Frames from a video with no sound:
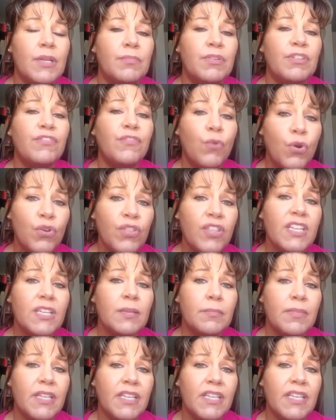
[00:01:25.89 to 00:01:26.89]
before the
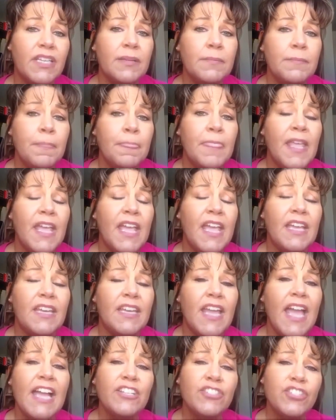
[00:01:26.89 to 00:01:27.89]
committee,
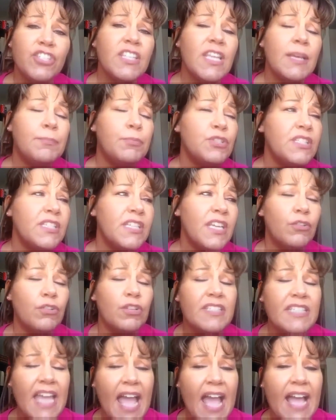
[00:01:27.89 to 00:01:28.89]
and actually they put
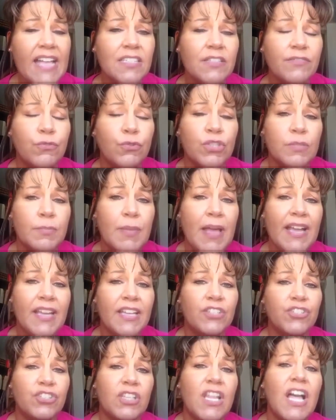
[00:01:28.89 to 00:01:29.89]
together a task force
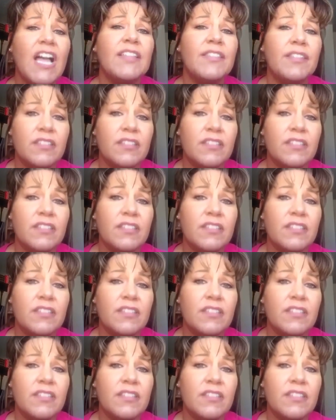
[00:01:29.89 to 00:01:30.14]
back in July,